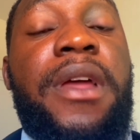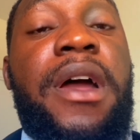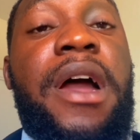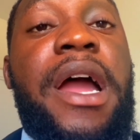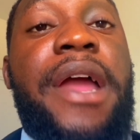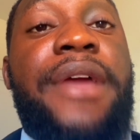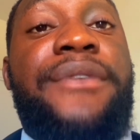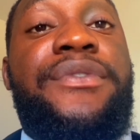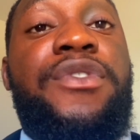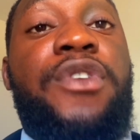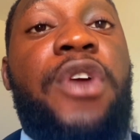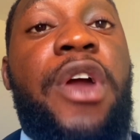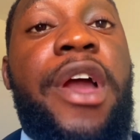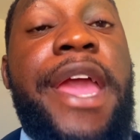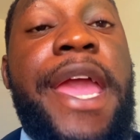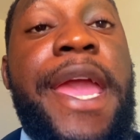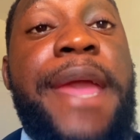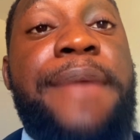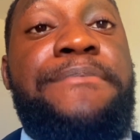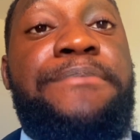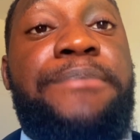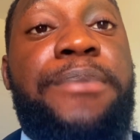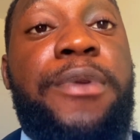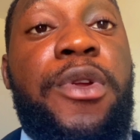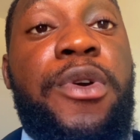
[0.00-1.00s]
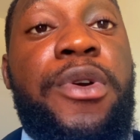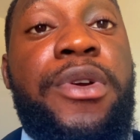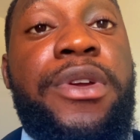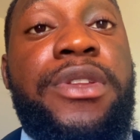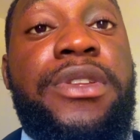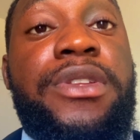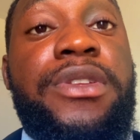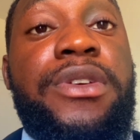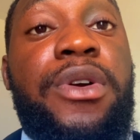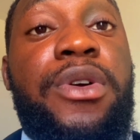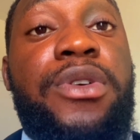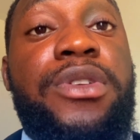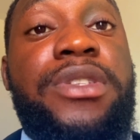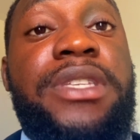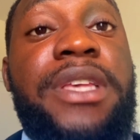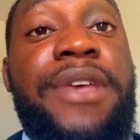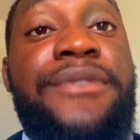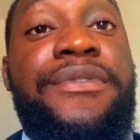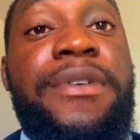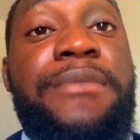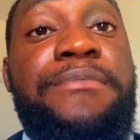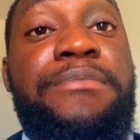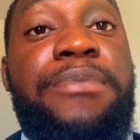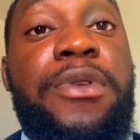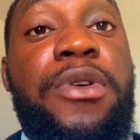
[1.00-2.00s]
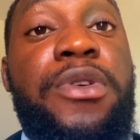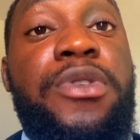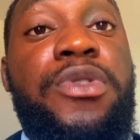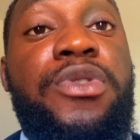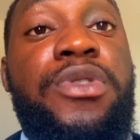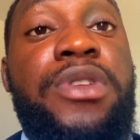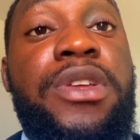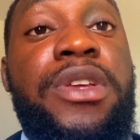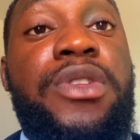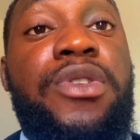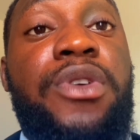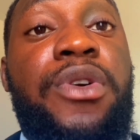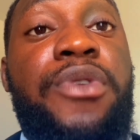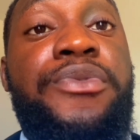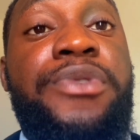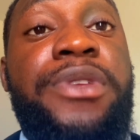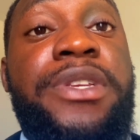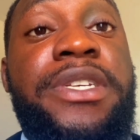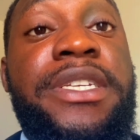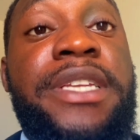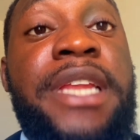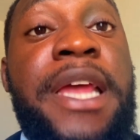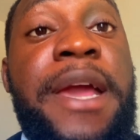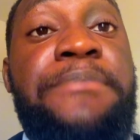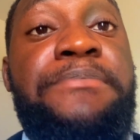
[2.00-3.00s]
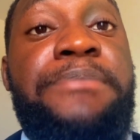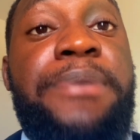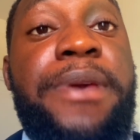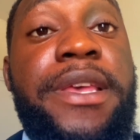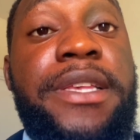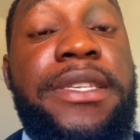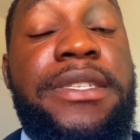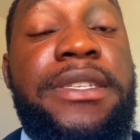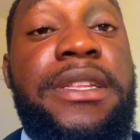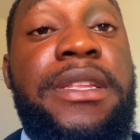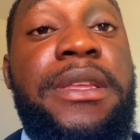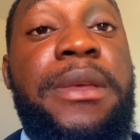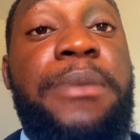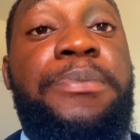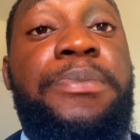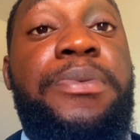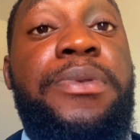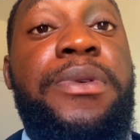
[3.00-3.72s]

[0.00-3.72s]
If you are employed or self-employed, you need original payslip.